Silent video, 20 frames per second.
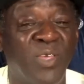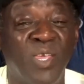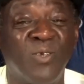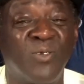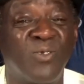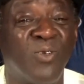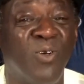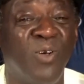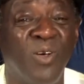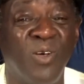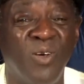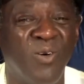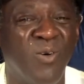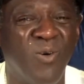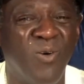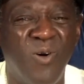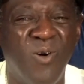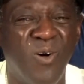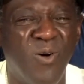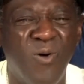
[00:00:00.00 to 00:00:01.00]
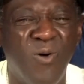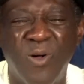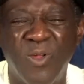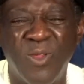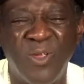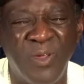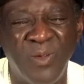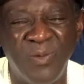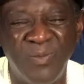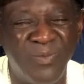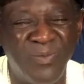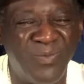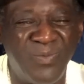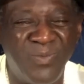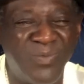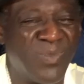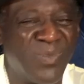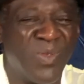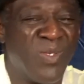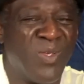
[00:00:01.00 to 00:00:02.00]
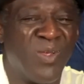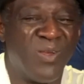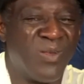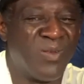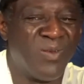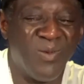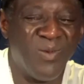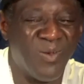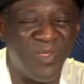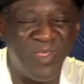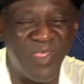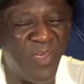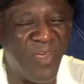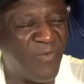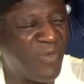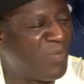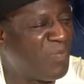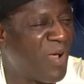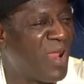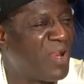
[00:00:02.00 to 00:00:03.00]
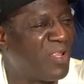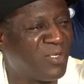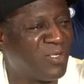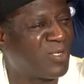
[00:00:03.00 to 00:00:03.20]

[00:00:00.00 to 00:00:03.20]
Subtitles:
It's all in everybody's